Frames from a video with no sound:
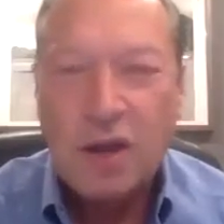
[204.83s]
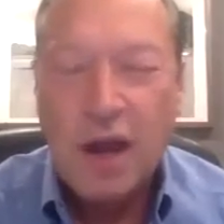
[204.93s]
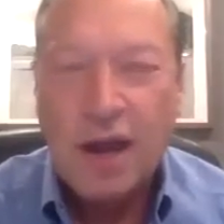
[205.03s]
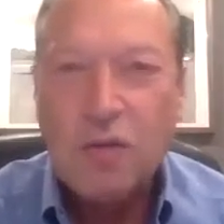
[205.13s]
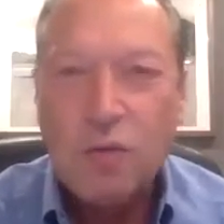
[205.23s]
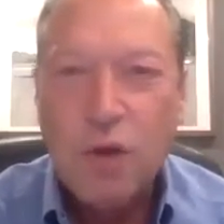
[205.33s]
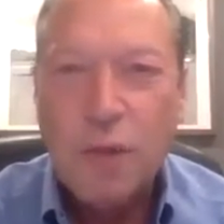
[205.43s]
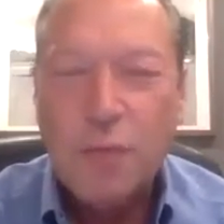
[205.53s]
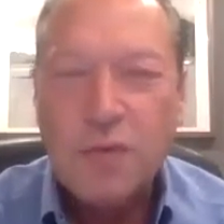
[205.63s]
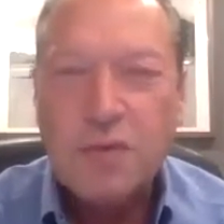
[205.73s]
I grew
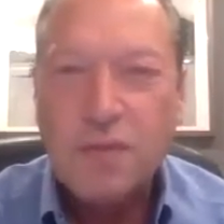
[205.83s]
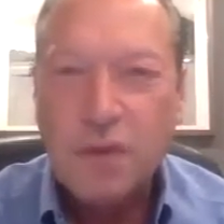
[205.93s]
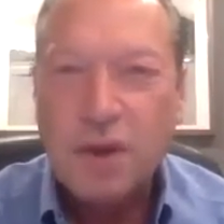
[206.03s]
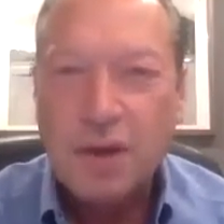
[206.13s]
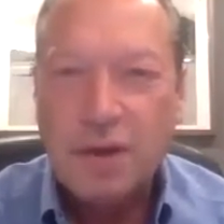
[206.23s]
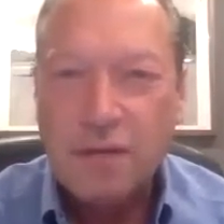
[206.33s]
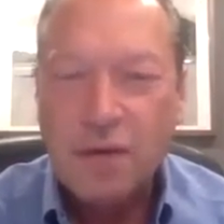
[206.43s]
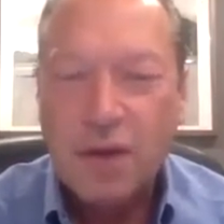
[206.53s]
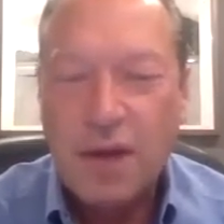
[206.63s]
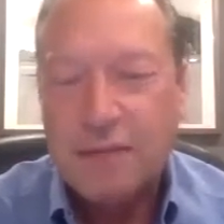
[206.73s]
up with this
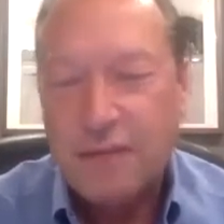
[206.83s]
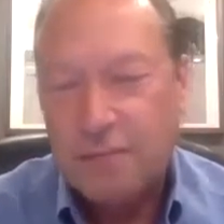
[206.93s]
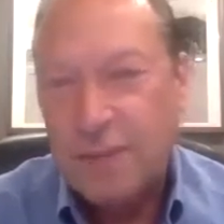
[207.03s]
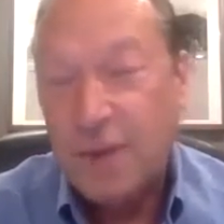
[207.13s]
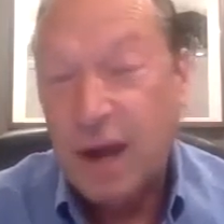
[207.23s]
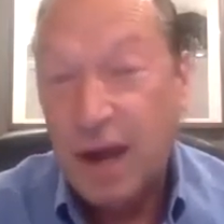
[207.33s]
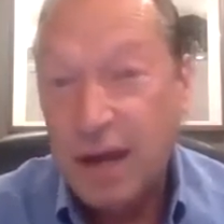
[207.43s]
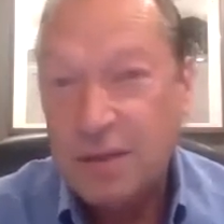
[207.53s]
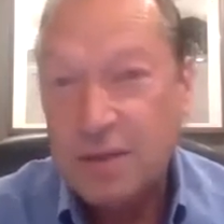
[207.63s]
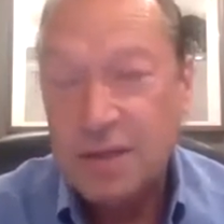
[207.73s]
very kind of maybe a
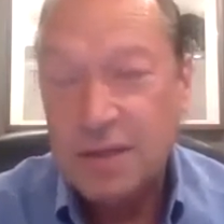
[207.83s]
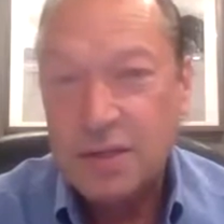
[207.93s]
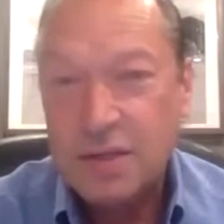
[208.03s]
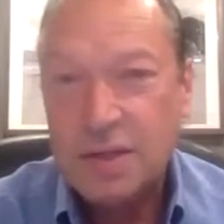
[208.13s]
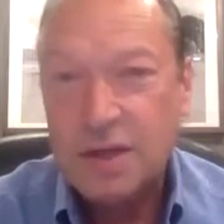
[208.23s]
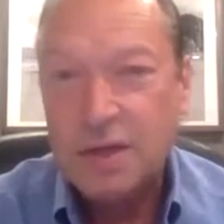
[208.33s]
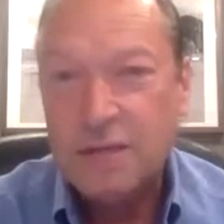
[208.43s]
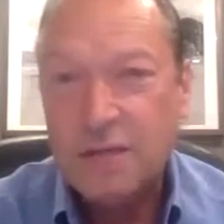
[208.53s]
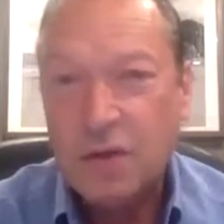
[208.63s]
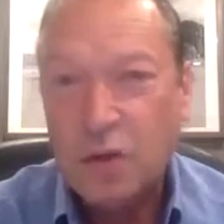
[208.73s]
heightened sense
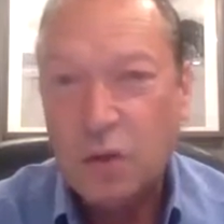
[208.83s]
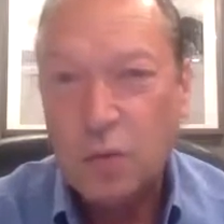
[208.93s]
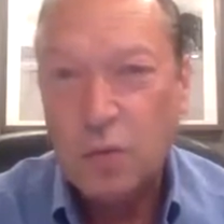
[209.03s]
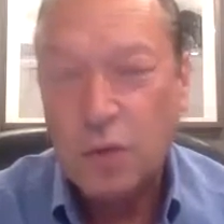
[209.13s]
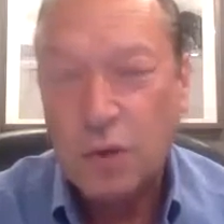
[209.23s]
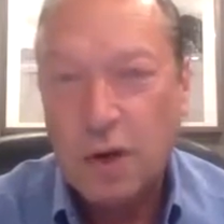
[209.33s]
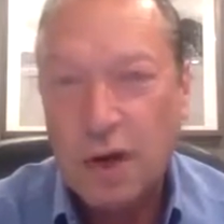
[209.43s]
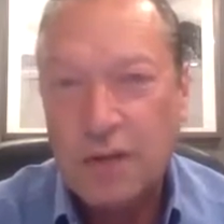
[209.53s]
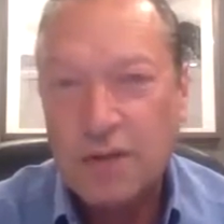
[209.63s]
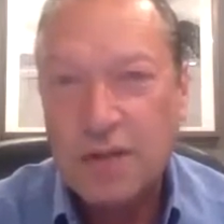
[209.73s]
of the Cold War
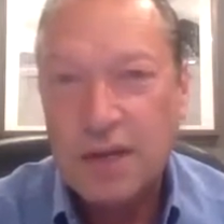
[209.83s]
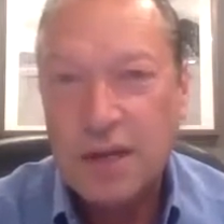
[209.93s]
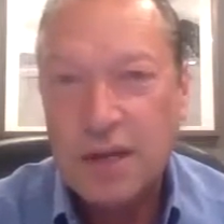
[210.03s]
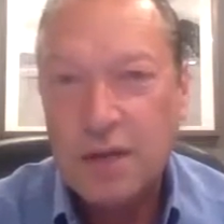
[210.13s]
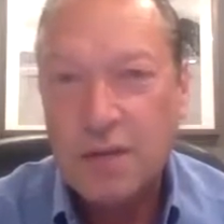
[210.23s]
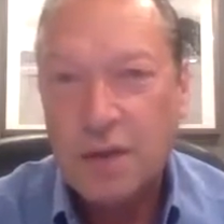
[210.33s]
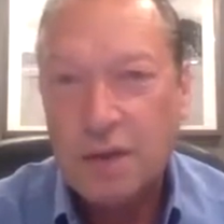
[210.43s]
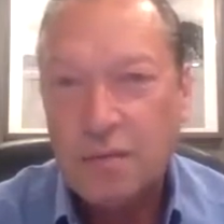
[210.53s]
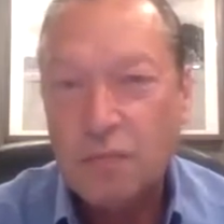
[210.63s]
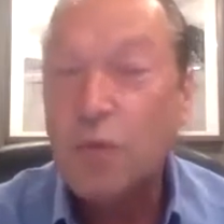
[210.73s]
and this idea that
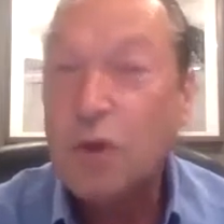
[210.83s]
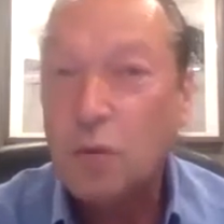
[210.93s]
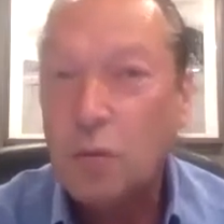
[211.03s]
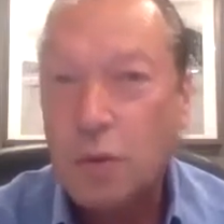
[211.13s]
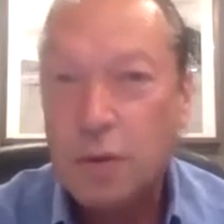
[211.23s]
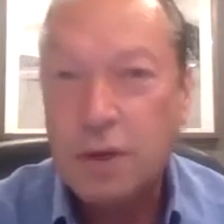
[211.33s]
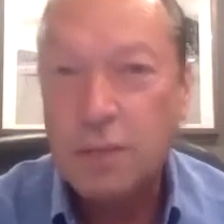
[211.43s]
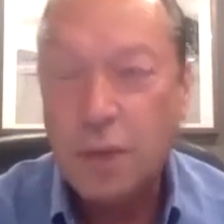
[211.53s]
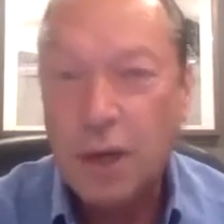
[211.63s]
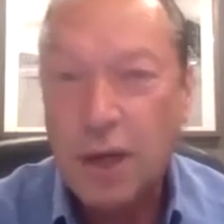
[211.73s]
real war
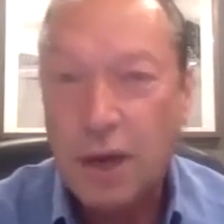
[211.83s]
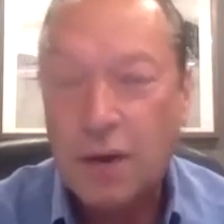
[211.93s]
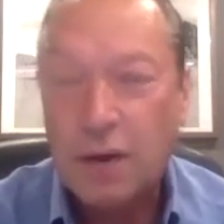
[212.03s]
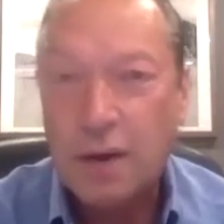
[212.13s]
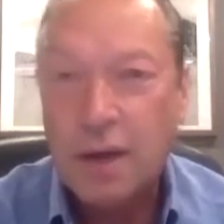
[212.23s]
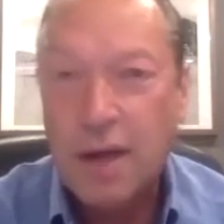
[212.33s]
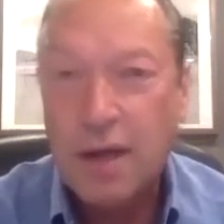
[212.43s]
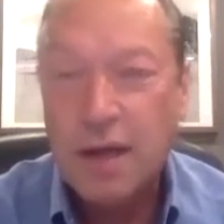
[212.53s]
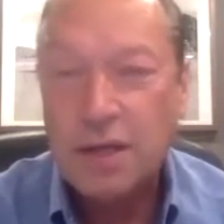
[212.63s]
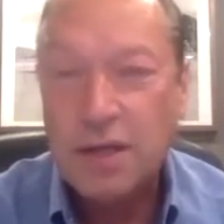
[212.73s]
could break out at
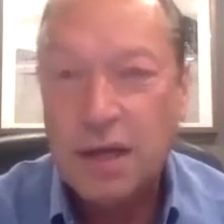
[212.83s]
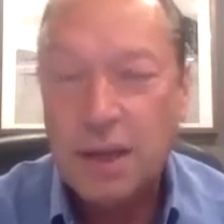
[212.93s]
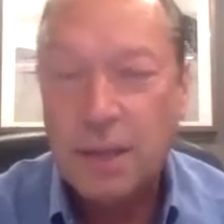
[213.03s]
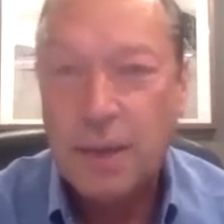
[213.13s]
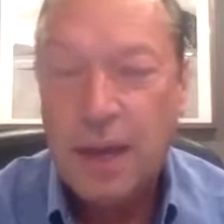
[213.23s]
any time.